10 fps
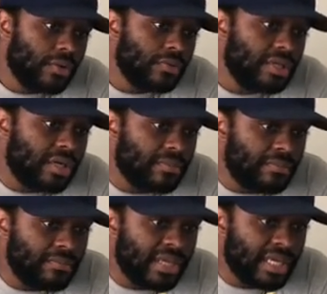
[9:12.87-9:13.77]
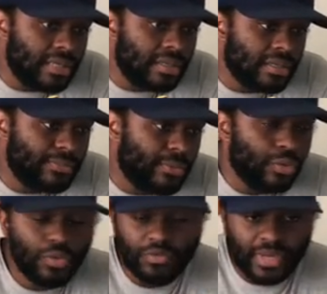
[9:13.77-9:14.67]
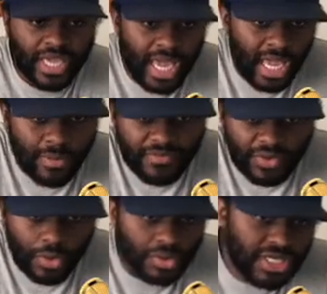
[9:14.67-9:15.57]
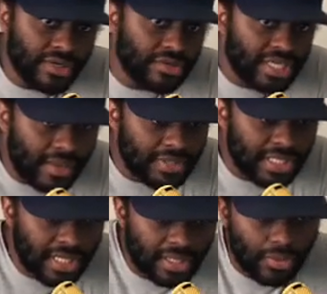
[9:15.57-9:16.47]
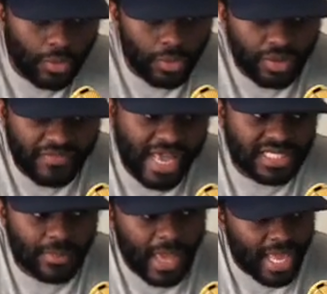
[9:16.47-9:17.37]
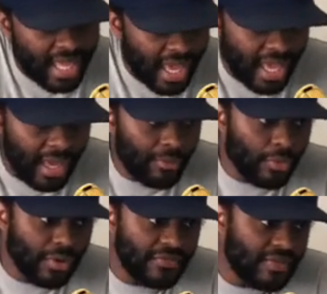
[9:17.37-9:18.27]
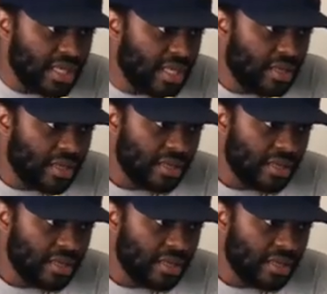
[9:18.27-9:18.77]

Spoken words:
you know, being pulled from a game if he throws an interception or if he has a bad game or if he,